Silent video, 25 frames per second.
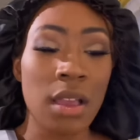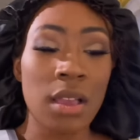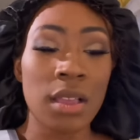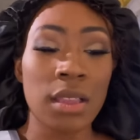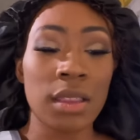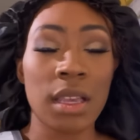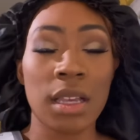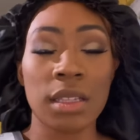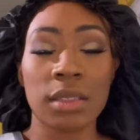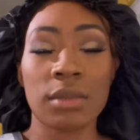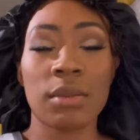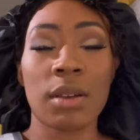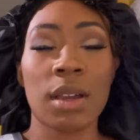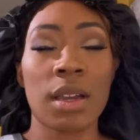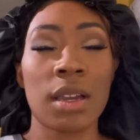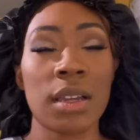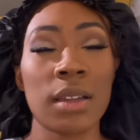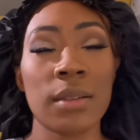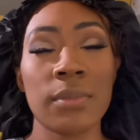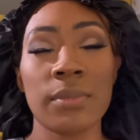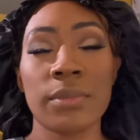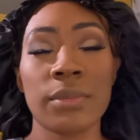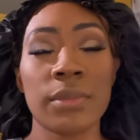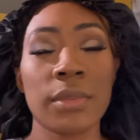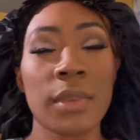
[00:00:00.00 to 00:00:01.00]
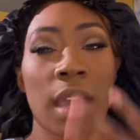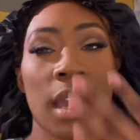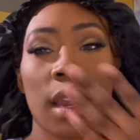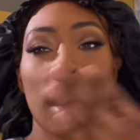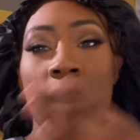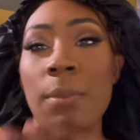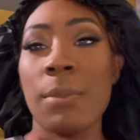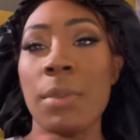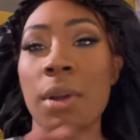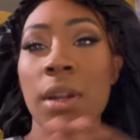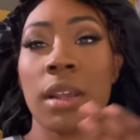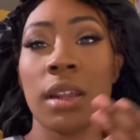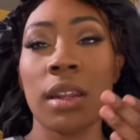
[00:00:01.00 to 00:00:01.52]
That's why I
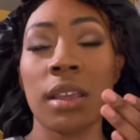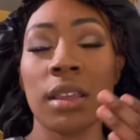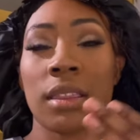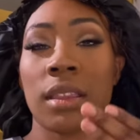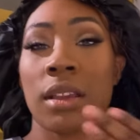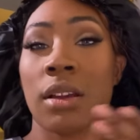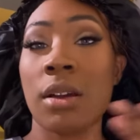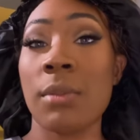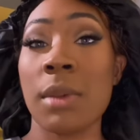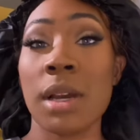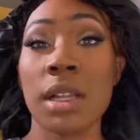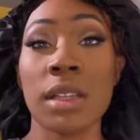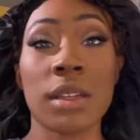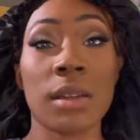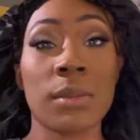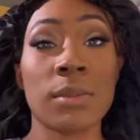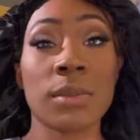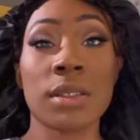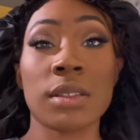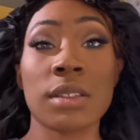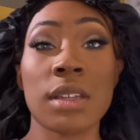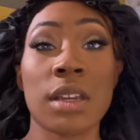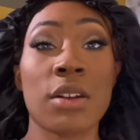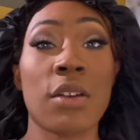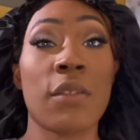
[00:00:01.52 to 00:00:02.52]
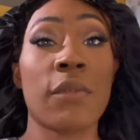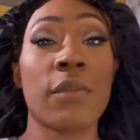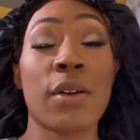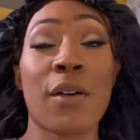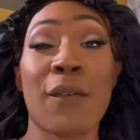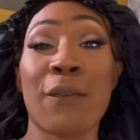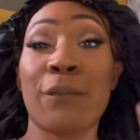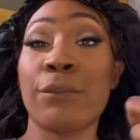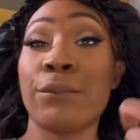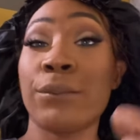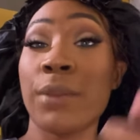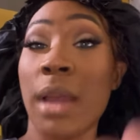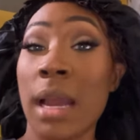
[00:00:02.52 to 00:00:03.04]
didn't put anything on my lips, because I know for a
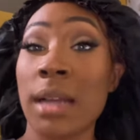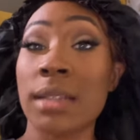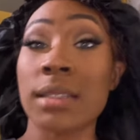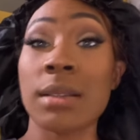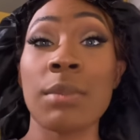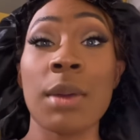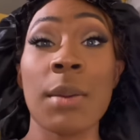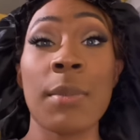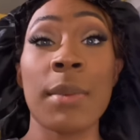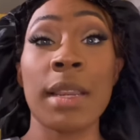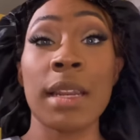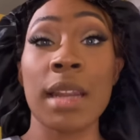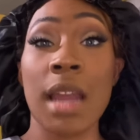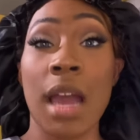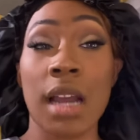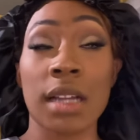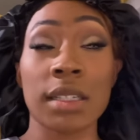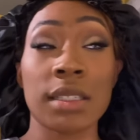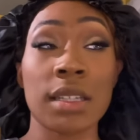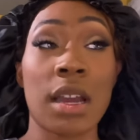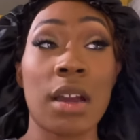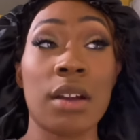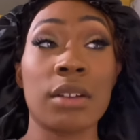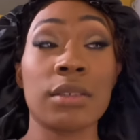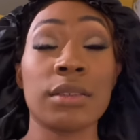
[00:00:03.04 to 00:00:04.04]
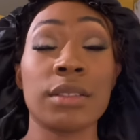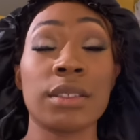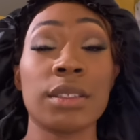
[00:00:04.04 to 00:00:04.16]
fact I'm gonna be knocked out.